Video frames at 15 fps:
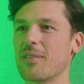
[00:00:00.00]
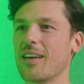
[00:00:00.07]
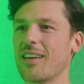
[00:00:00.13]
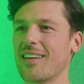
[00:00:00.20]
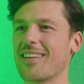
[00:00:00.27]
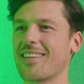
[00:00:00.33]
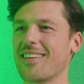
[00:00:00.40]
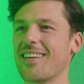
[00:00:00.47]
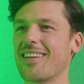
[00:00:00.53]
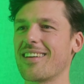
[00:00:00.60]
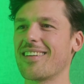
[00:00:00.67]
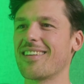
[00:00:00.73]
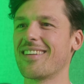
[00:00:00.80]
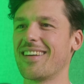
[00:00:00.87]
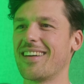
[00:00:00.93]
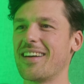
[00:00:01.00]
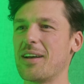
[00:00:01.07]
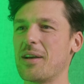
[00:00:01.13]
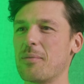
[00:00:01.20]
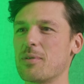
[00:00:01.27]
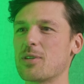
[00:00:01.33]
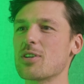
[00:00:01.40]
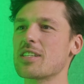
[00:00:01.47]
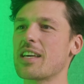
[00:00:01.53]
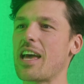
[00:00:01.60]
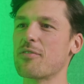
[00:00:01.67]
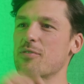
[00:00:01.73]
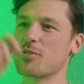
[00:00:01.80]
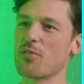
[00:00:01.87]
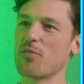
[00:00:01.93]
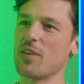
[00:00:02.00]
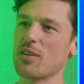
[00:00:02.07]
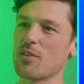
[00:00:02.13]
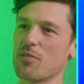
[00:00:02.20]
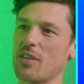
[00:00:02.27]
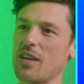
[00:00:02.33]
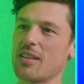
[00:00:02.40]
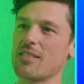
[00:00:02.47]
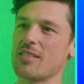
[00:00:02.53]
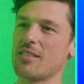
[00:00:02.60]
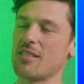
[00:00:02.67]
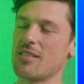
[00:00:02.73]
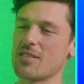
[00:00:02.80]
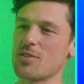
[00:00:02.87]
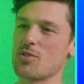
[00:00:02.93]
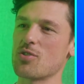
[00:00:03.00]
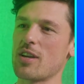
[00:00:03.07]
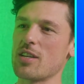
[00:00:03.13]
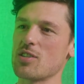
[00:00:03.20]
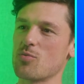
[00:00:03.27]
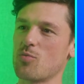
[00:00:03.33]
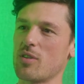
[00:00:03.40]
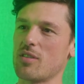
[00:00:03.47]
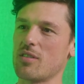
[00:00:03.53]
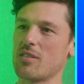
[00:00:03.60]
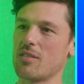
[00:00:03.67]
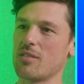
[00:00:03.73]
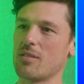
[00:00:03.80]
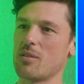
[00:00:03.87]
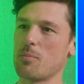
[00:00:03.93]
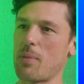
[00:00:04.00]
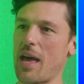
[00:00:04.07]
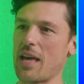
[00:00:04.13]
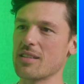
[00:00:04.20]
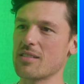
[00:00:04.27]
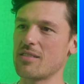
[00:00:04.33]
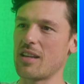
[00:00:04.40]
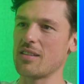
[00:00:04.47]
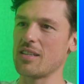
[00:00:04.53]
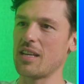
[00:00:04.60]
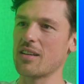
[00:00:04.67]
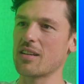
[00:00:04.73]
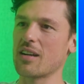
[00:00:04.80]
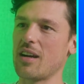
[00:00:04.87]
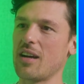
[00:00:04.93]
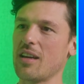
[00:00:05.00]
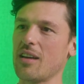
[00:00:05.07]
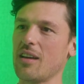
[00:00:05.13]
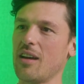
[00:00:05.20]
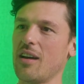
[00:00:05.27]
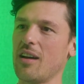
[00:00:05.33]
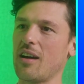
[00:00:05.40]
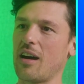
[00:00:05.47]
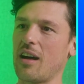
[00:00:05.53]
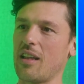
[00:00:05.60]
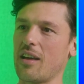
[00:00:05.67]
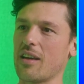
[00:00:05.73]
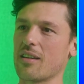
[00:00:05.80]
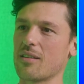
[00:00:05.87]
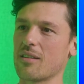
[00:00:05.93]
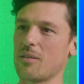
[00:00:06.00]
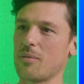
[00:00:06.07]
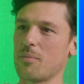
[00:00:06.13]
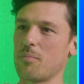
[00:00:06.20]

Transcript: Yeah. Because I have to think of that situation where the panther and the other guy are like